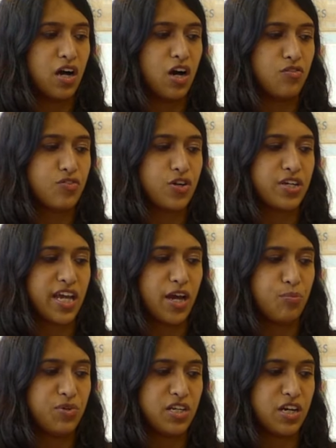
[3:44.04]
Our
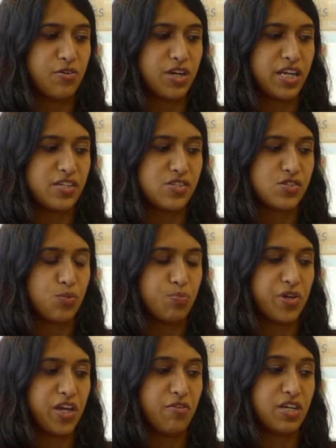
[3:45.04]
vocabulary is
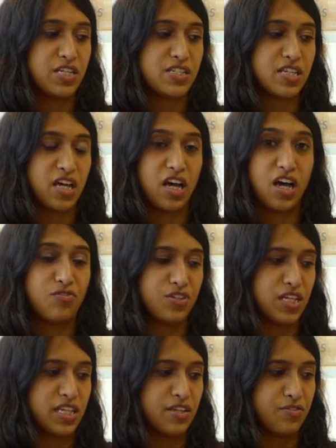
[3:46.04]
superior to
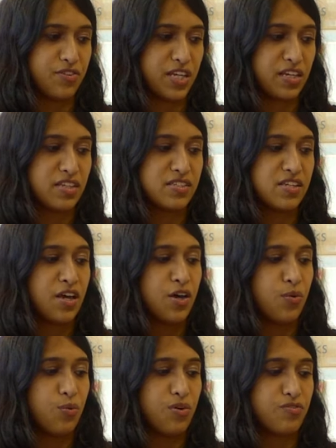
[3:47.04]
other living,
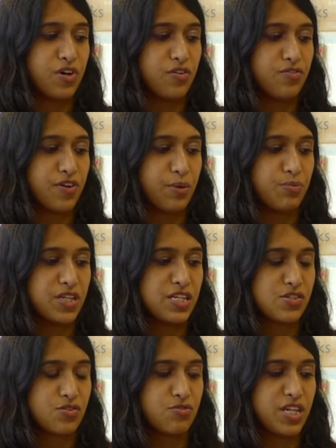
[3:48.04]
with our
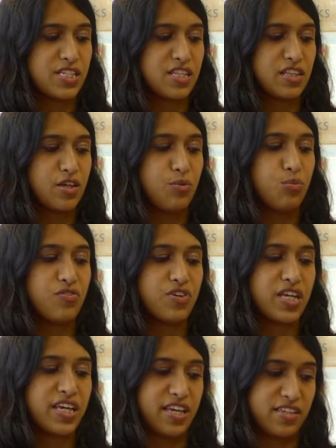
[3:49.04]
families greeting them with
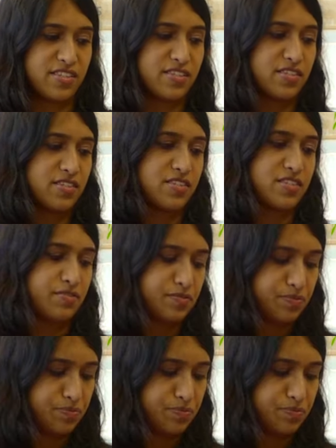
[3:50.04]
a kiss.